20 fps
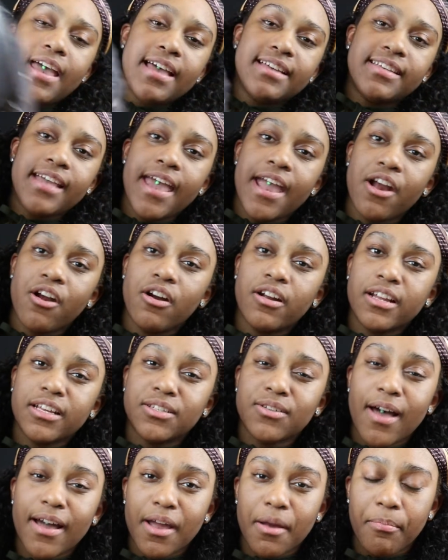it has hair on
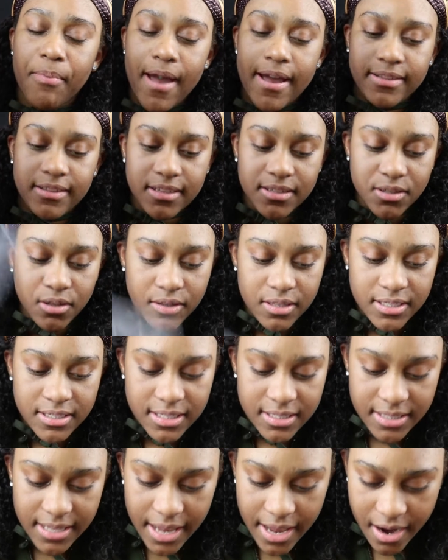it, so I can practice. So
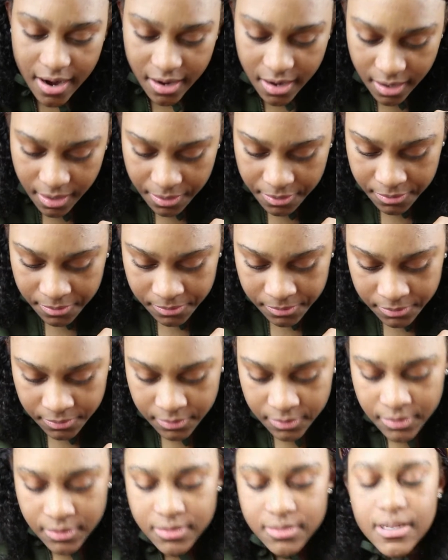this is the hair,
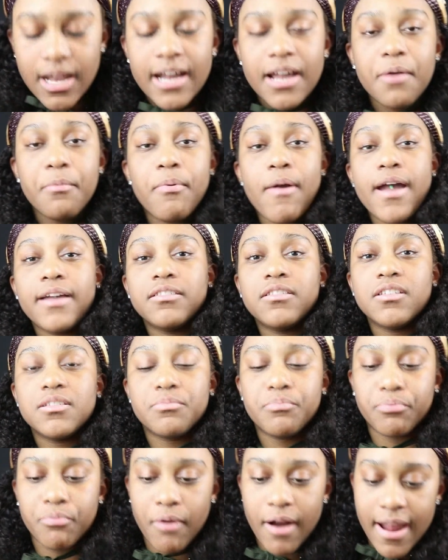so I can
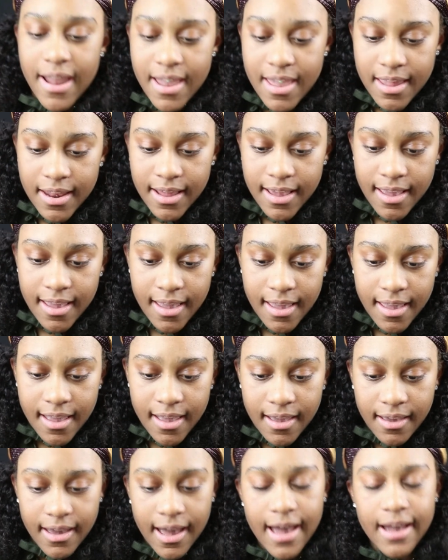practice
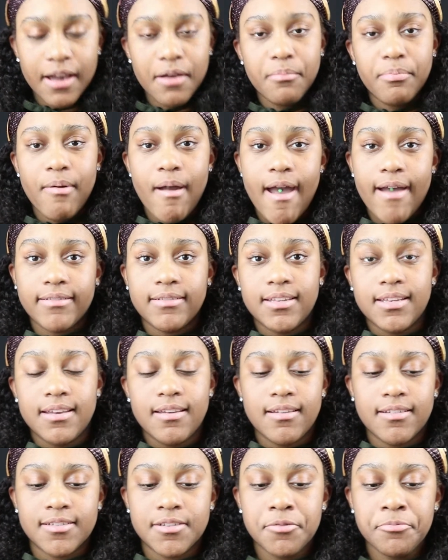braiding. I can
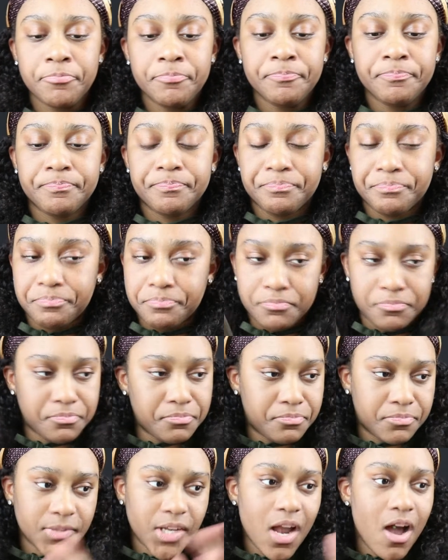practice
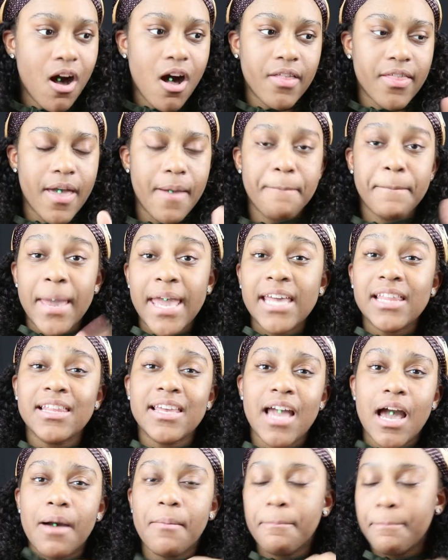all that.
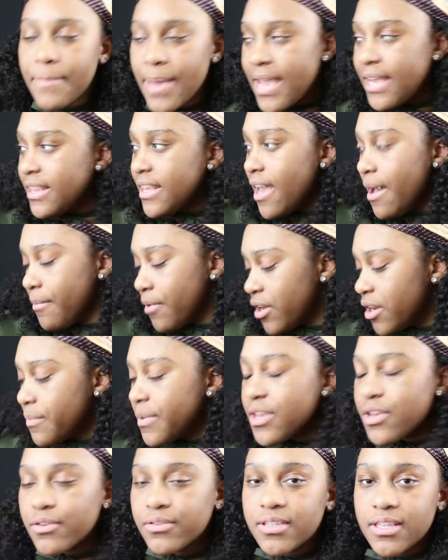Mainly, I'm going to
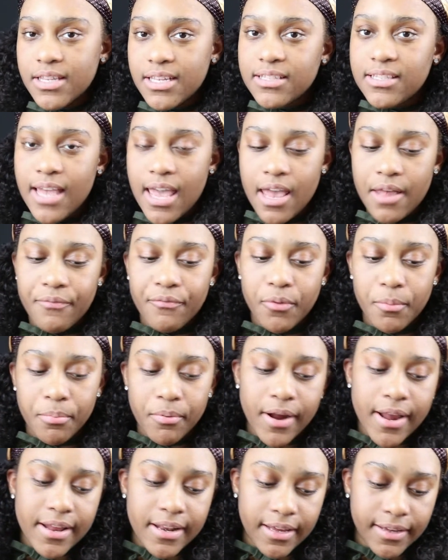be using this head for
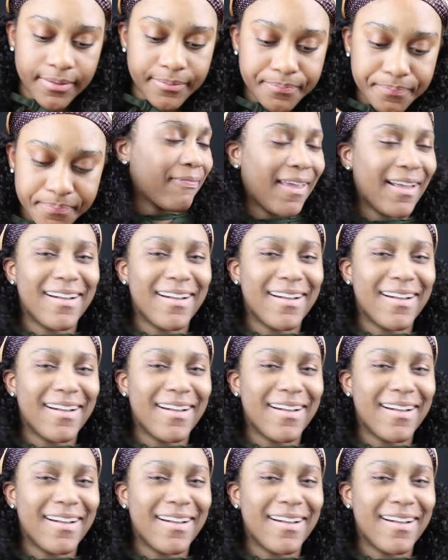braiding.